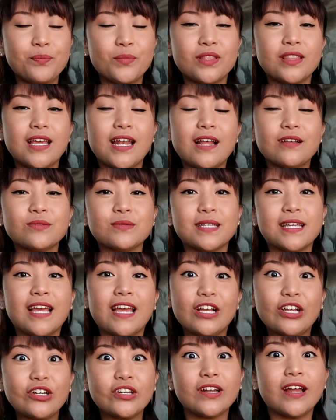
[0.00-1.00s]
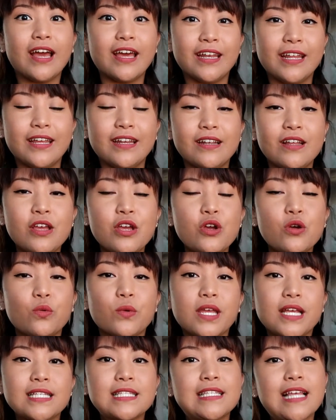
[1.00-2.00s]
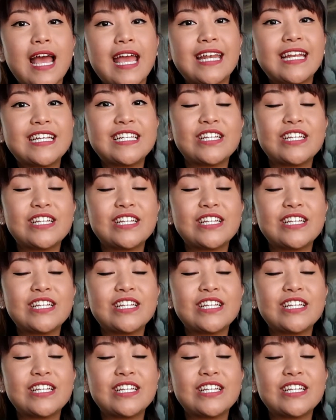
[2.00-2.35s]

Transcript: But then as we get good at it, we assign